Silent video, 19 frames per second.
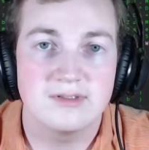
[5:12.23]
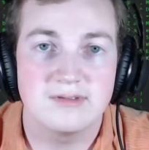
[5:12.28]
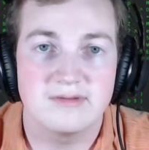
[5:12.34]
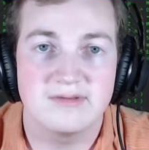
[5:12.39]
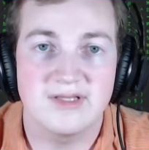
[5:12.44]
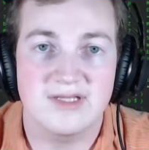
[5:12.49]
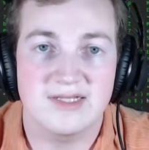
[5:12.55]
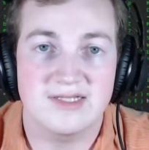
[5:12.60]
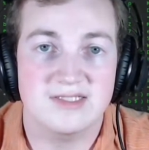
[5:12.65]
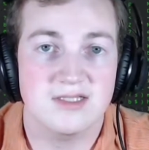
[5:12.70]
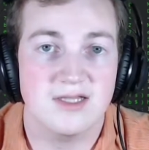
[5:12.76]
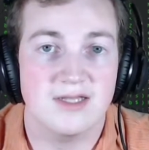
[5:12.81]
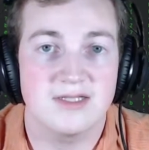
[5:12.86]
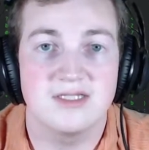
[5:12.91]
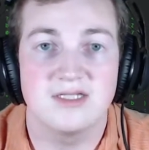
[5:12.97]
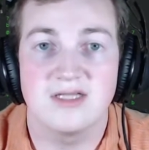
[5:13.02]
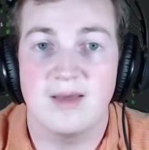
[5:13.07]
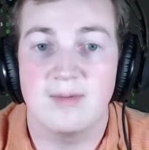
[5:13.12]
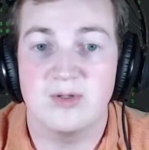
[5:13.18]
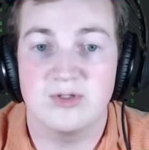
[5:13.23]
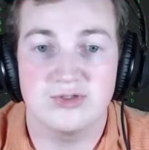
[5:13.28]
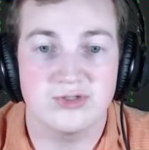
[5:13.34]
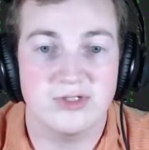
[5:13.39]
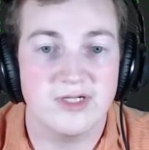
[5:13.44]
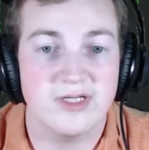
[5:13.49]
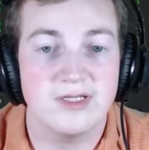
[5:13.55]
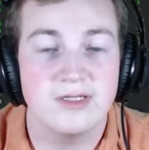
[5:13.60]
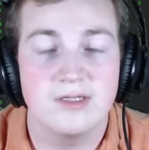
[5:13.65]
things like
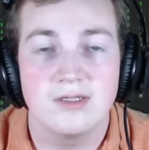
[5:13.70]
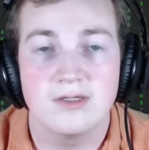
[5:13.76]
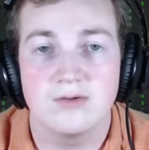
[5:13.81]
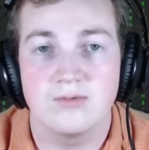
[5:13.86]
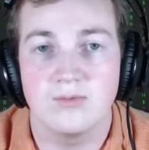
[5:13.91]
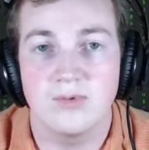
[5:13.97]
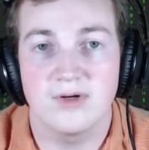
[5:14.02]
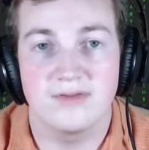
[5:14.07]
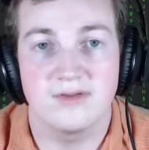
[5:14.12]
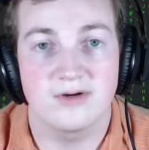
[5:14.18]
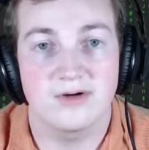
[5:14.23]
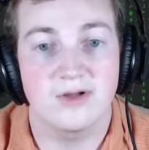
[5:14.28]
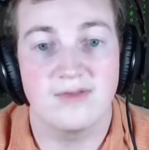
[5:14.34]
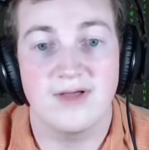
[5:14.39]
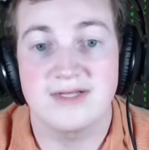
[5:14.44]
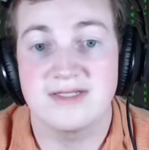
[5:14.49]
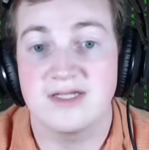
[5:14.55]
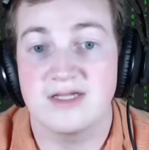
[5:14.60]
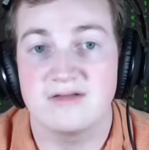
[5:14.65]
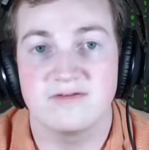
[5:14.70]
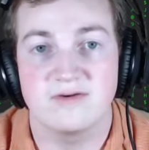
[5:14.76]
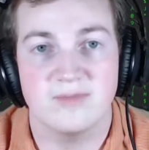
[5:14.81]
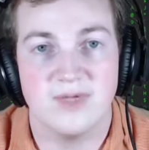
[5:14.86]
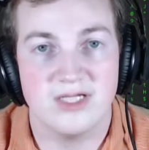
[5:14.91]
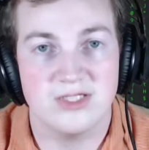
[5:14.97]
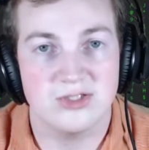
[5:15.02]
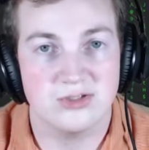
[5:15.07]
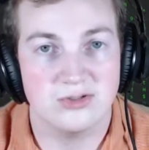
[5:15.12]
telemetry, where they're collecting
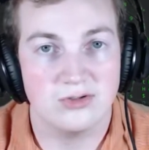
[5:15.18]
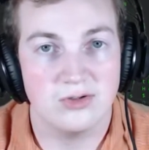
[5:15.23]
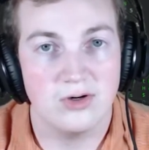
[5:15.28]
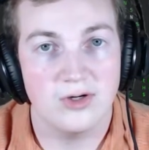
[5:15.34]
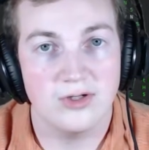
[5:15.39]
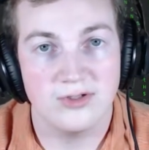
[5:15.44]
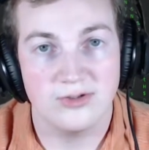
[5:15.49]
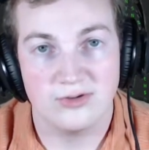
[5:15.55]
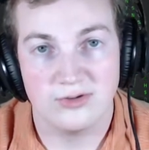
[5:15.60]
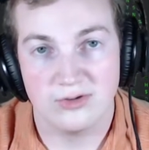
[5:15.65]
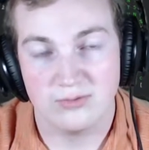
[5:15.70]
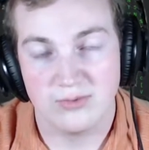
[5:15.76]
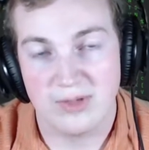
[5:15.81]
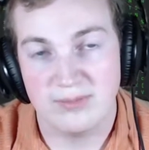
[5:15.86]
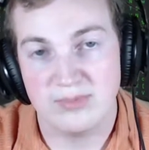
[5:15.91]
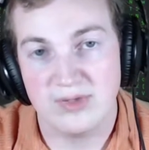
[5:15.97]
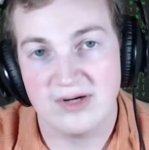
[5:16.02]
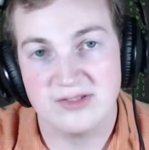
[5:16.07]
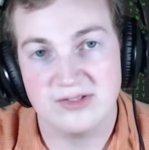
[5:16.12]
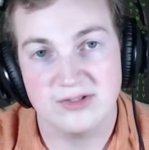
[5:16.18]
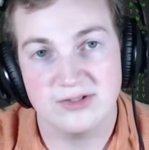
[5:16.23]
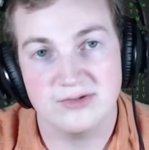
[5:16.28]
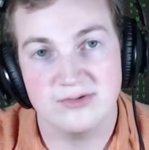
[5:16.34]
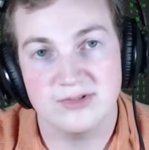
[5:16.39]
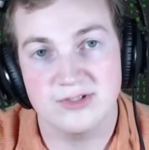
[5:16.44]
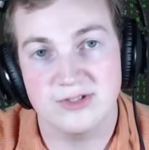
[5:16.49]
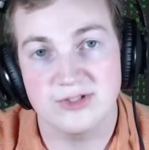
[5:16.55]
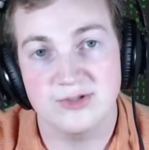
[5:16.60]
information on your web browser
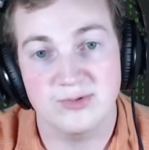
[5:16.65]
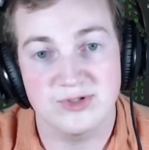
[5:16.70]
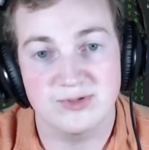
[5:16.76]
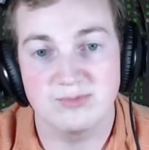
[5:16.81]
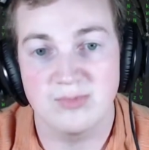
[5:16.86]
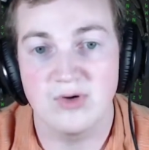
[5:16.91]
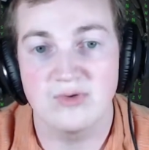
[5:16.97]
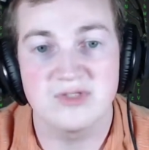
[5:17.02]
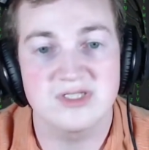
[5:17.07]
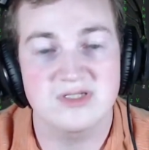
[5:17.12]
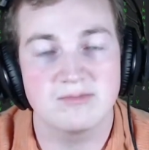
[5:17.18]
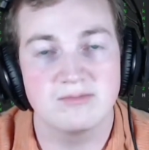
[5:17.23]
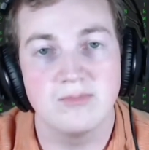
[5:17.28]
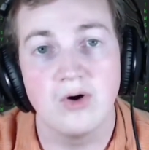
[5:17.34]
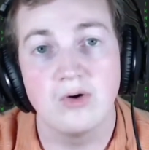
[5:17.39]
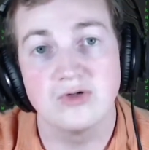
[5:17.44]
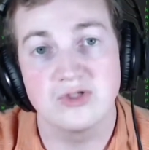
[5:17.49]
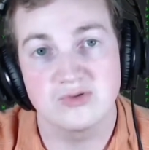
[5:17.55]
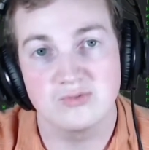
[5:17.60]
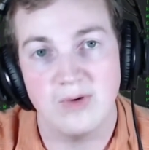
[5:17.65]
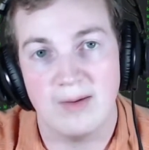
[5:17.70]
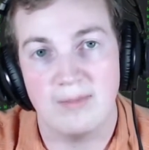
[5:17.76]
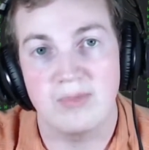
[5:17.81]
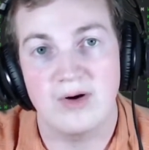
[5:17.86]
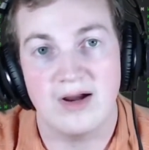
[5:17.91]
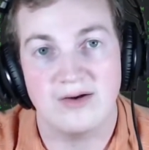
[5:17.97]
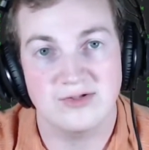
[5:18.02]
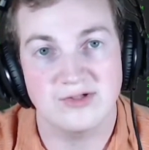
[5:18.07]
usage, which most web
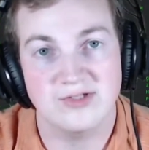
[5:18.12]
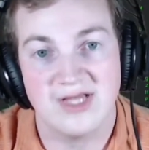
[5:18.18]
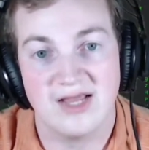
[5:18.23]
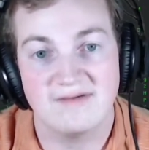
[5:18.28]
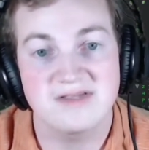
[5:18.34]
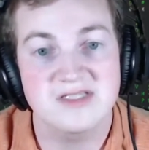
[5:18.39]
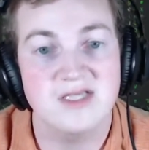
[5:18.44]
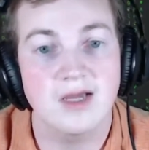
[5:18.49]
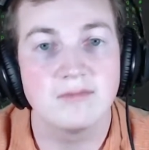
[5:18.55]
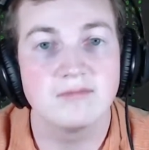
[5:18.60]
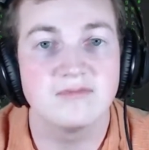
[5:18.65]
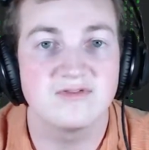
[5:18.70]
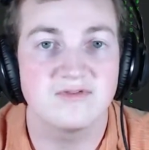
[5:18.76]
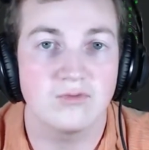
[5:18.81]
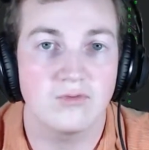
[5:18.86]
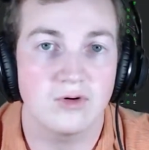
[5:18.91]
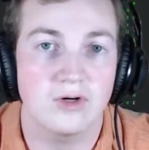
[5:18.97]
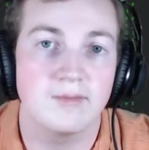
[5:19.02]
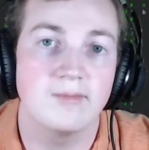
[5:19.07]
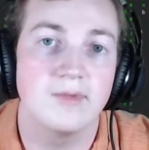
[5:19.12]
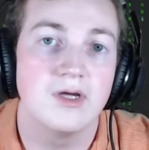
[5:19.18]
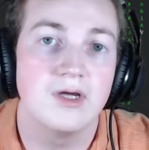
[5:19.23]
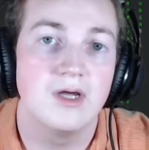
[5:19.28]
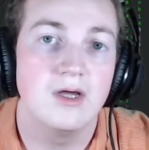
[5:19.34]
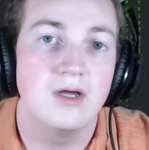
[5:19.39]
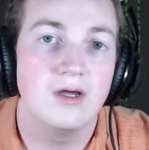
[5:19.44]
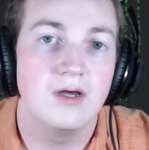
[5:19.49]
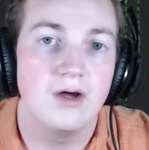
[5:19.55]
browsers have some form
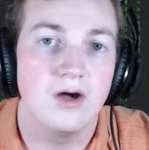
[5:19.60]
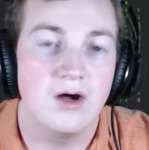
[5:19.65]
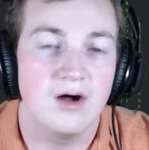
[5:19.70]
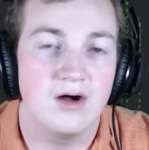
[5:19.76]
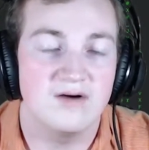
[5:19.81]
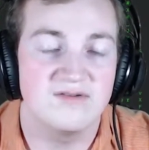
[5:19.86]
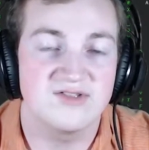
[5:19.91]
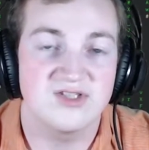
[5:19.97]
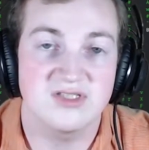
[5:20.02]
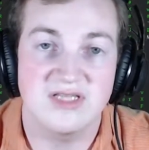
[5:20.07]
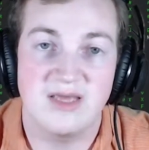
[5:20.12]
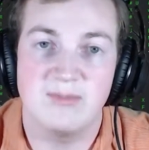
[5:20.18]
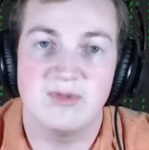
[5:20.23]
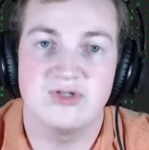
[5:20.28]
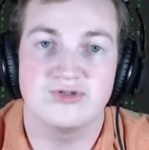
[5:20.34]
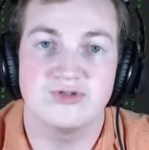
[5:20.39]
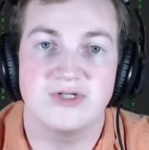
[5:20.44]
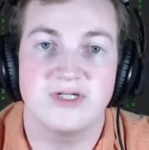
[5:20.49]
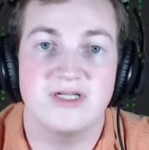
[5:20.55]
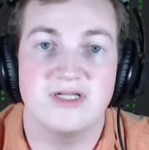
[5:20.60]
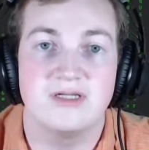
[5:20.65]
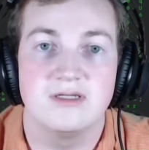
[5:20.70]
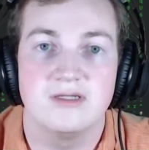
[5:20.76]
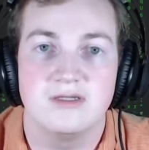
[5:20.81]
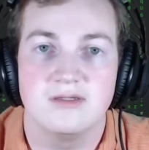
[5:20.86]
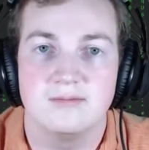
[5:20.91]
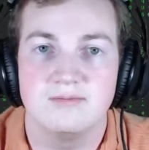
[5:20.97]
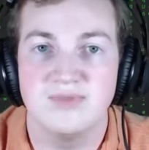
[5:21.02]
of telemetry
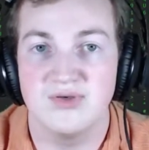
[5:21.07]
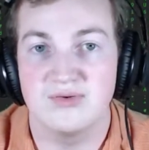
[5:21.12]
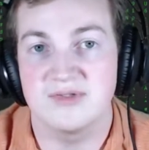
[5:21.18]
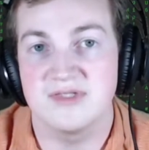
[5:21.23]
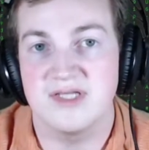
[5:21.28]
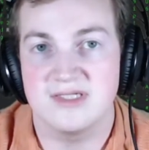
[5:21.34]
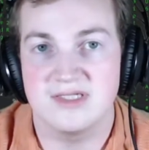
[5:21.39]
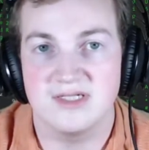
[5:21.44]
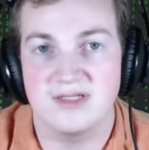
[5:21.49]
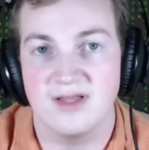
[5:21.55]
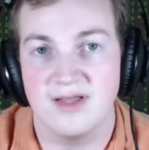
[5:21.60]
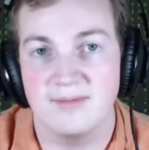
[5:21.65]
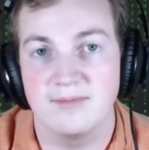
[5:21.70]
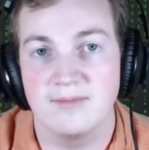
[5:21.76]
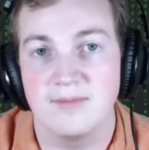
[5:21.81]
built into them,